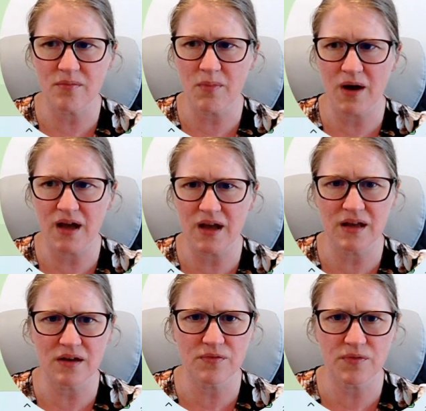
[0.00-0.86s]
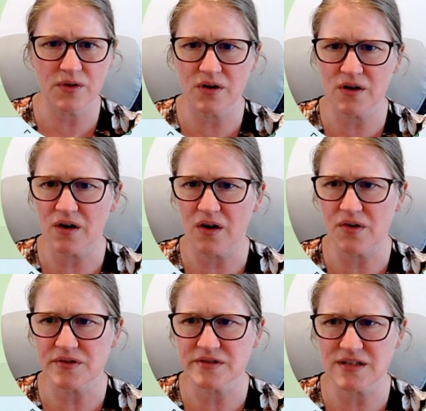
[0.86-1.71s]
my footer
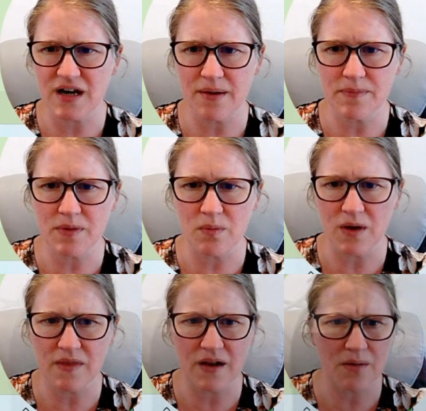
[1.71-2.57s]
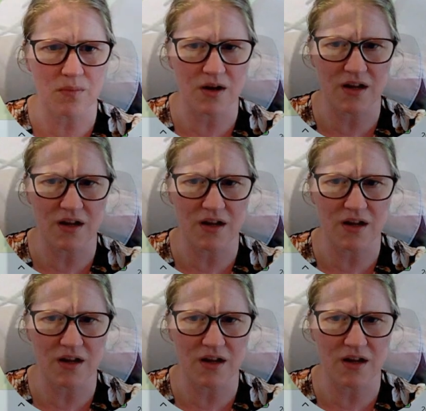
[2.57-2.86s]
all set up the way that I want